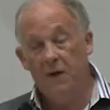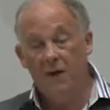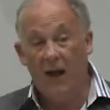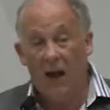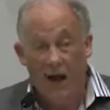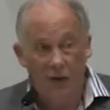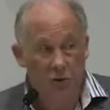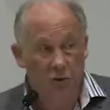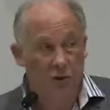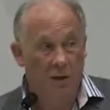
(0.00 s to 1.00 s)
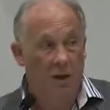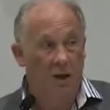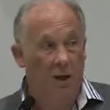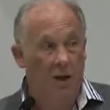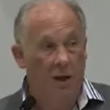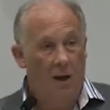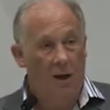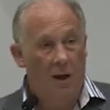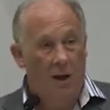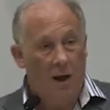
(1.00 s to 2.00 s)
It's actually
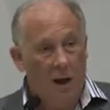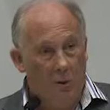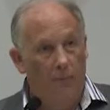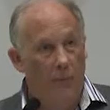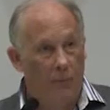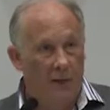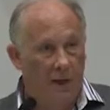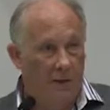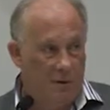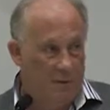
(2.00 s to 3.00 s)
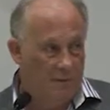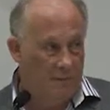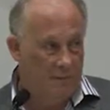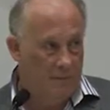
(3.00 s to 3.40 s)
open data